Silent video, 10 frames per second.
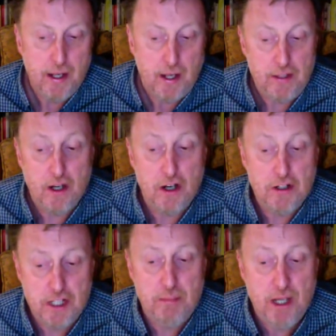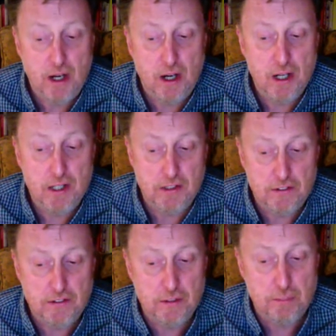And the idea behind it
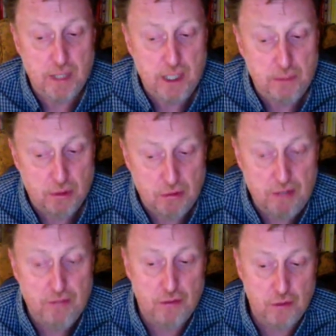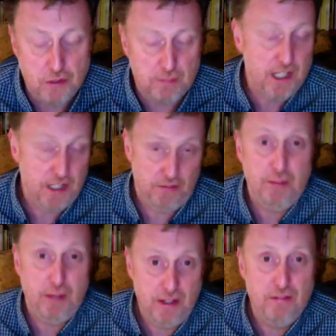is that people are influenced massively
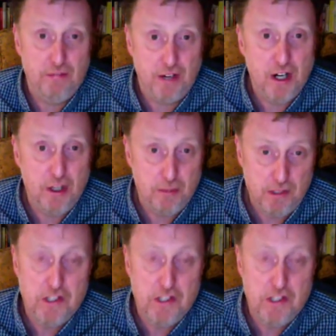by their environment.